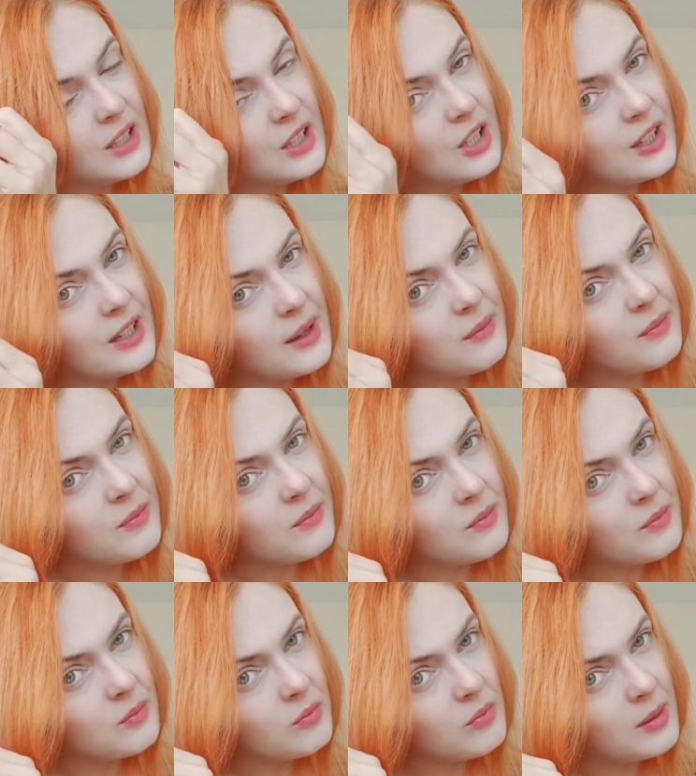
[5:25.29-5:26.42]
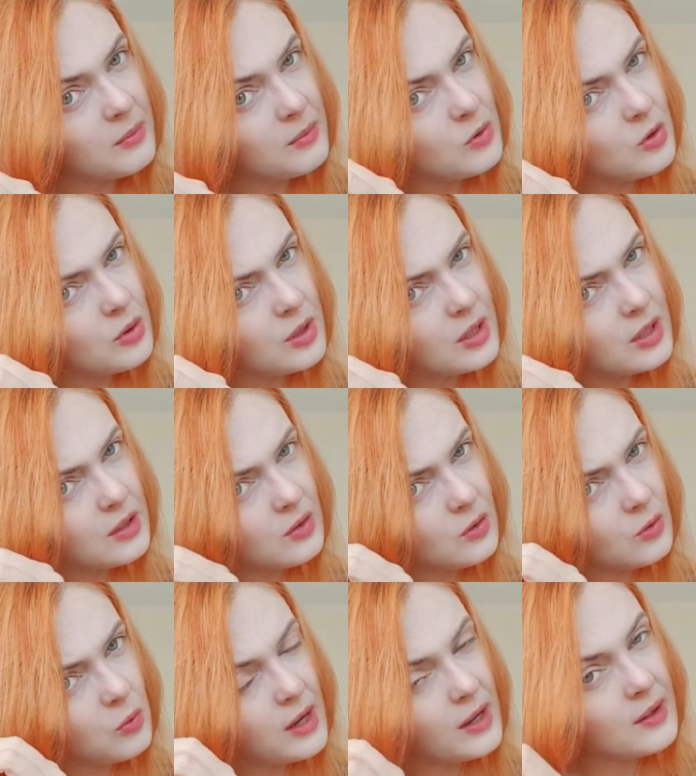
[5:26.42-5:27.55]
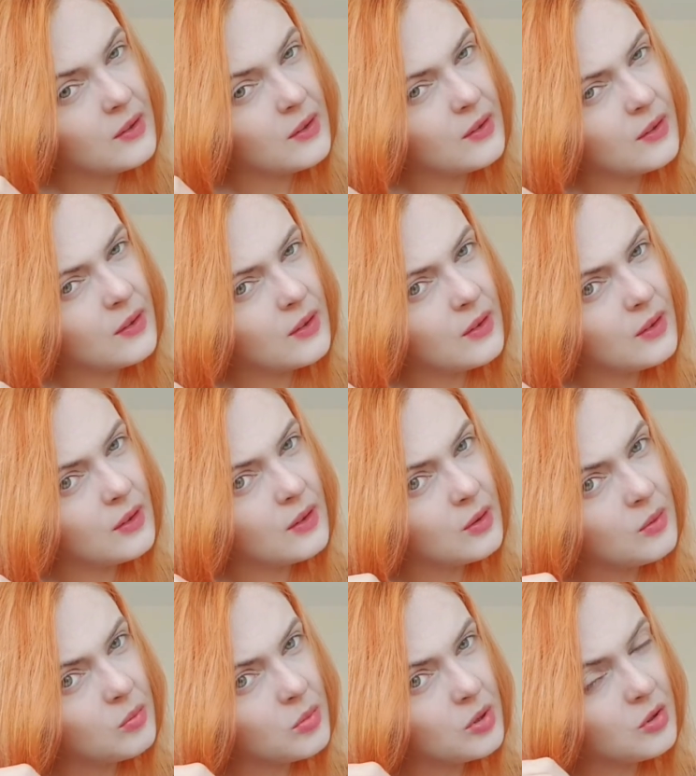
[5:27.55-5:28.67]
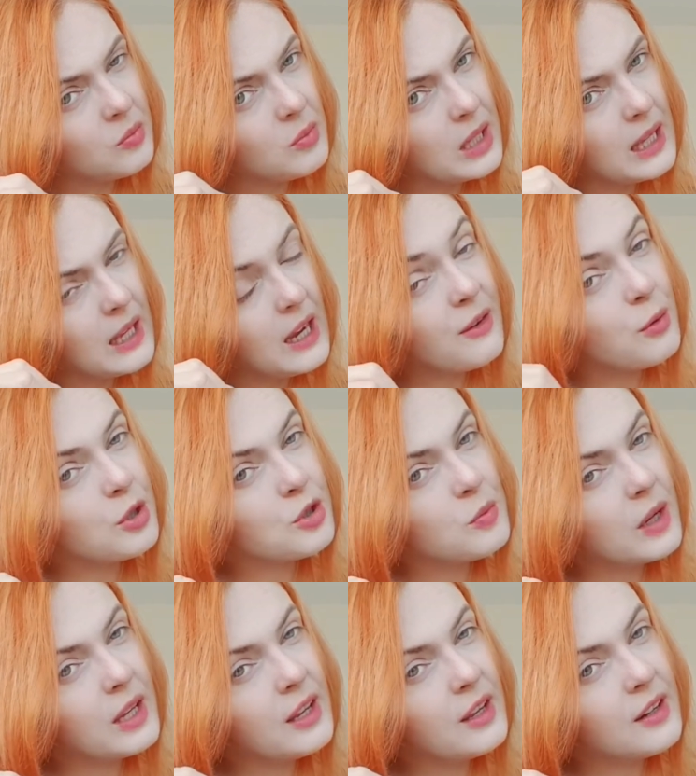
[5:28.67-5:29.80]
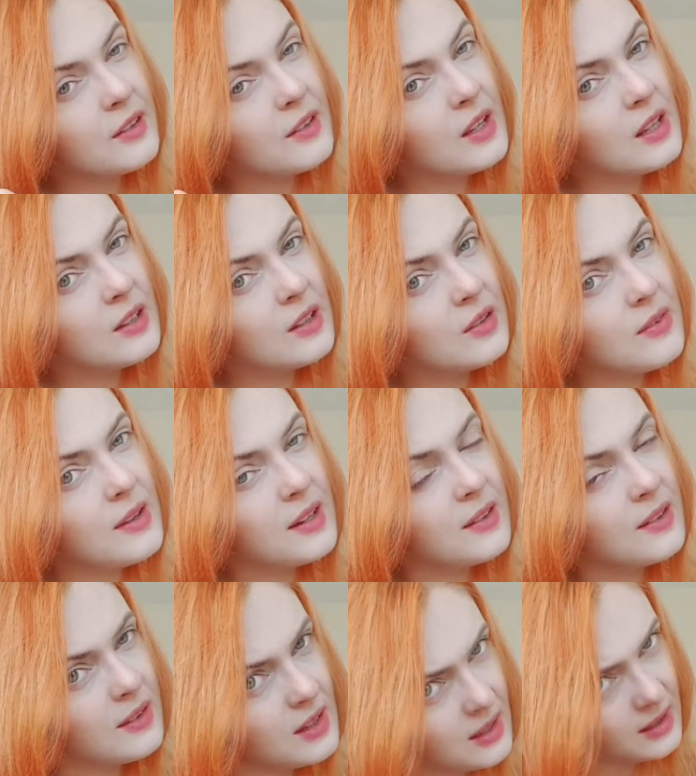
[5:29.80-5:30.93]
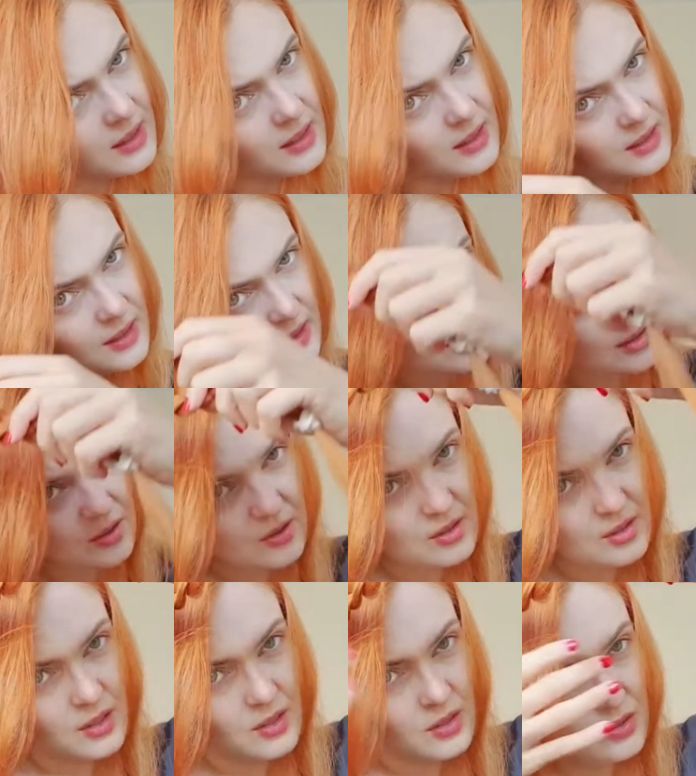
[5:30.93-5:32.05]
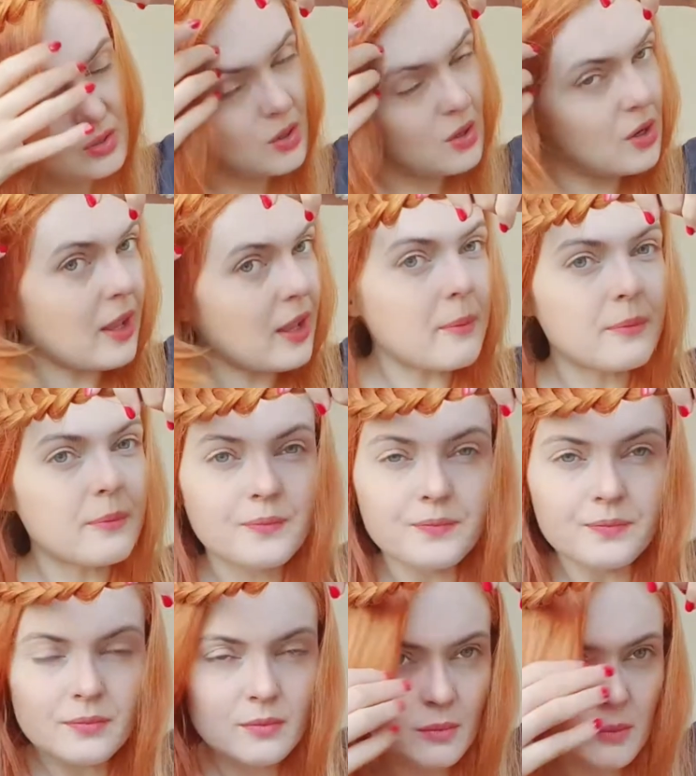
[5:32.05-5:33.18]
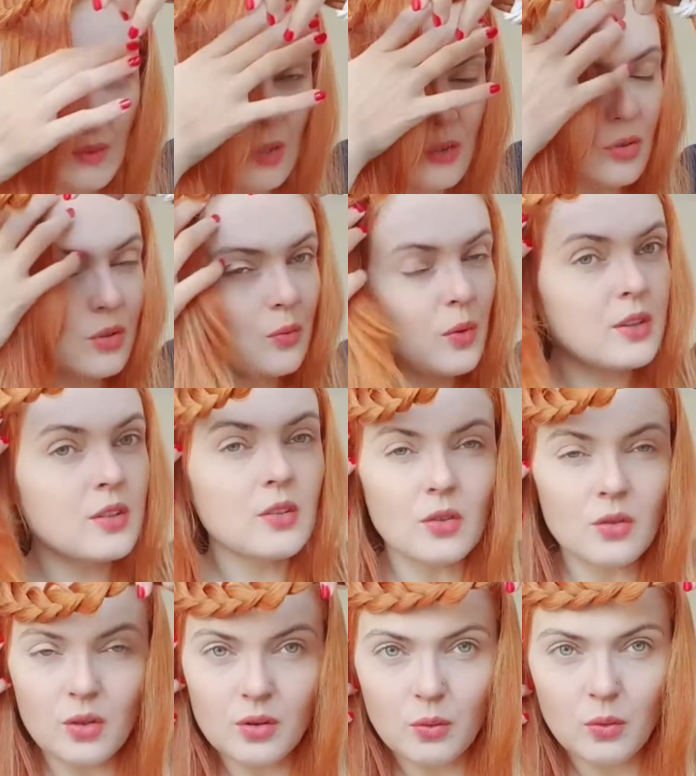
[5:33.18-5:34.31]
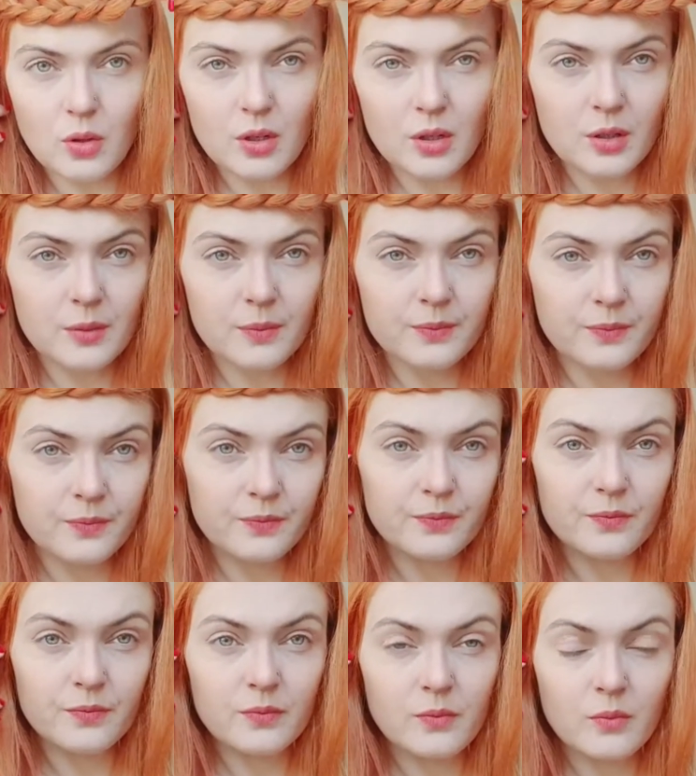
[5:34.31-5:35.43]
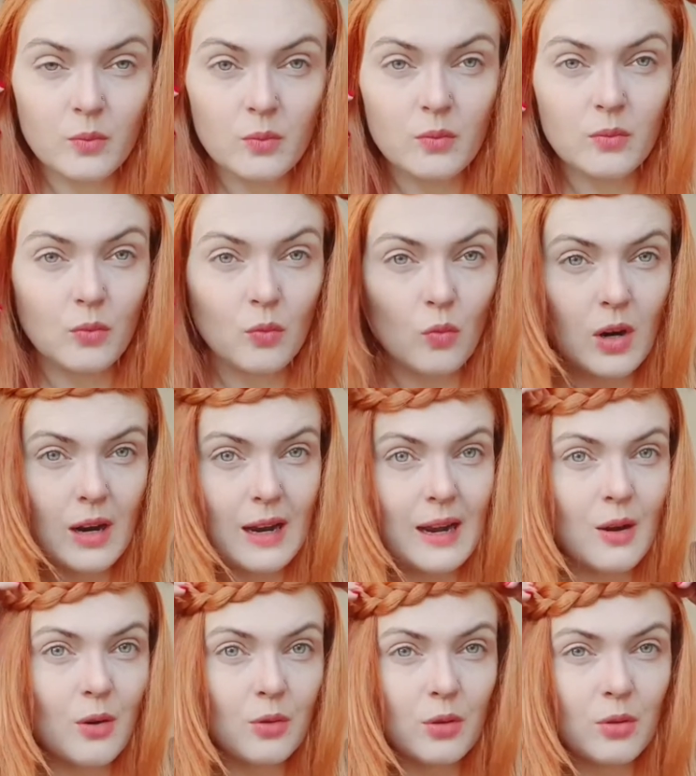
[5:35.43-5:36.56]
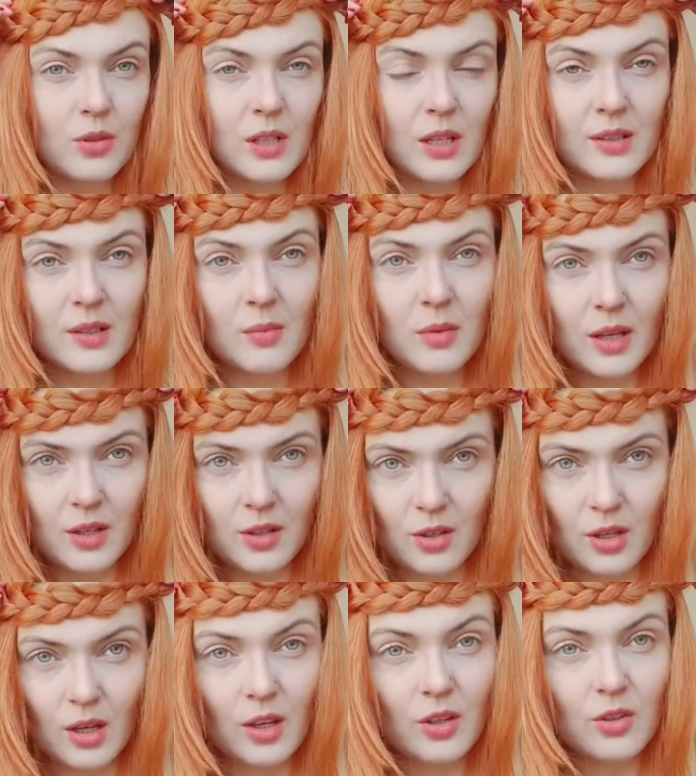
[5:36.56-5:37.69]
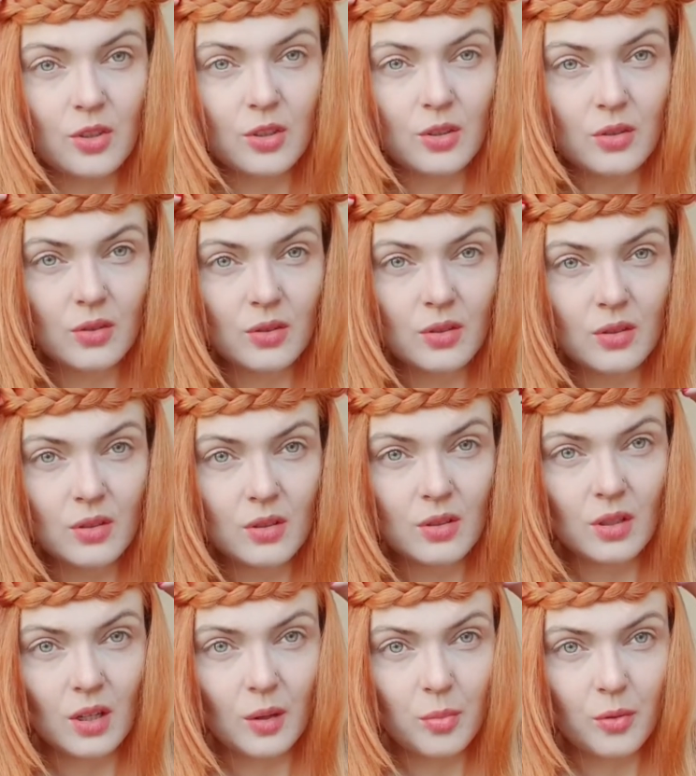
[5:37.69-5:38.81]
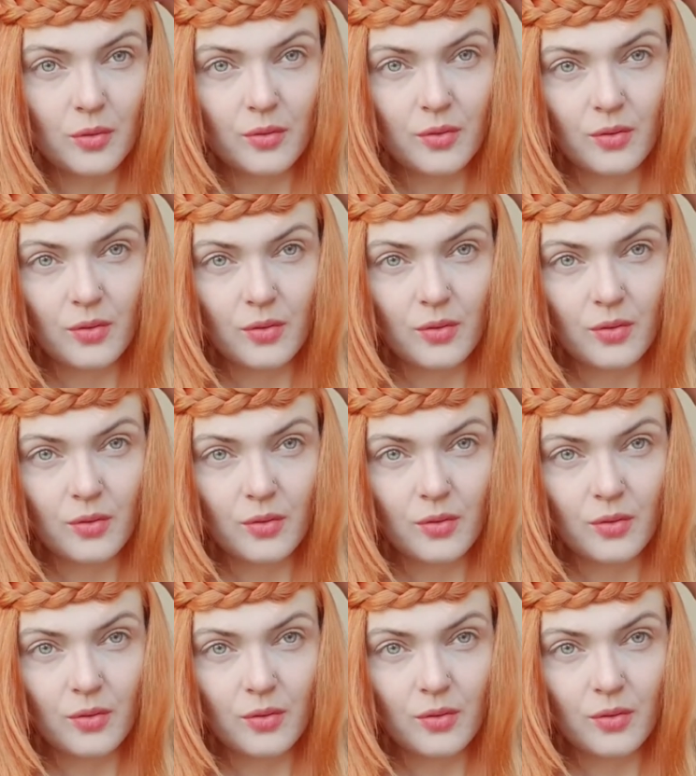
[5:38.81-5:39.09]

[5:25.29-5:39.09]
Okay, I'm doing it twice because I washed my hair yesterday and it's very silky. So okay, so the way this is gonna work, wow, it looks like some ancient type of